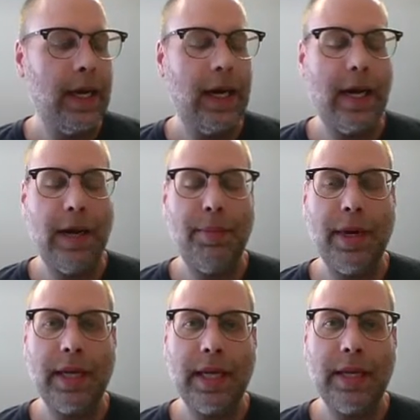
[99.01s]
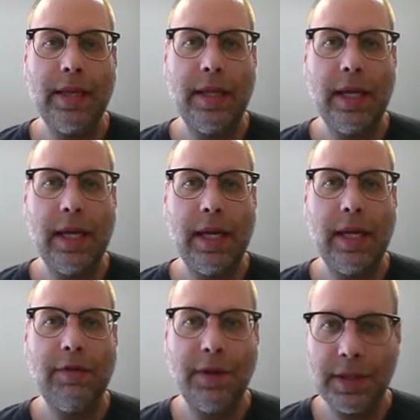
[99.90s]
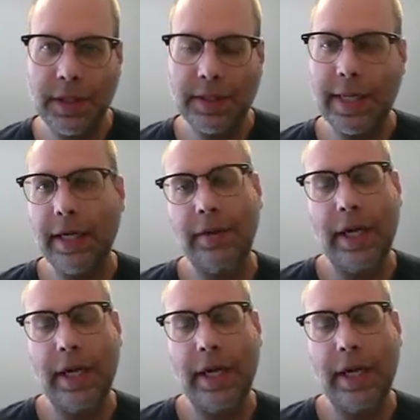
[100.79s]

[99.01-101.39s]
But in the first and second